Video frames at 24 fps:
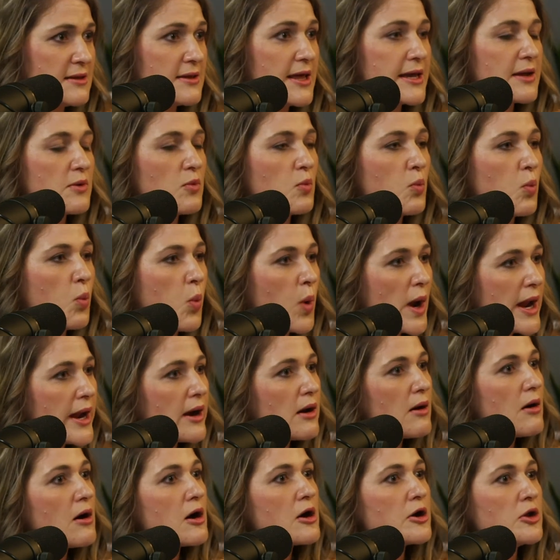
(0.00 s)
Like,
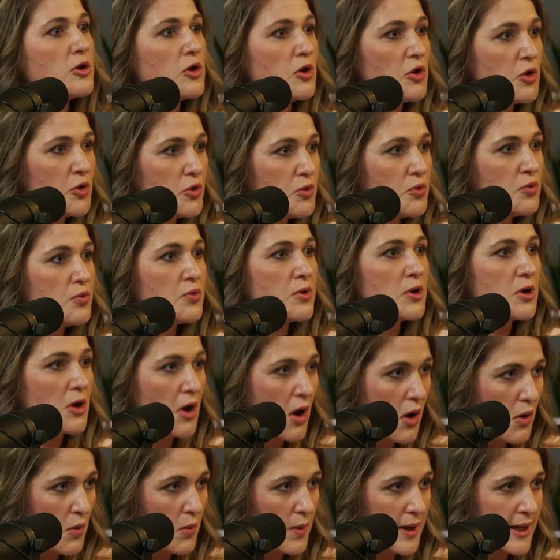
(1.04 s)
where are you
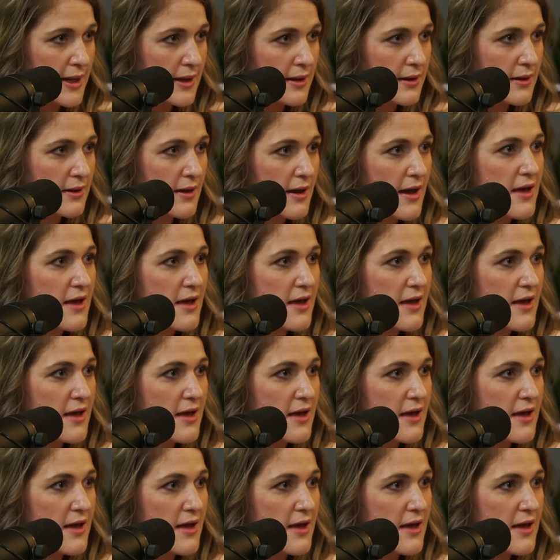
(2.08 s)
going?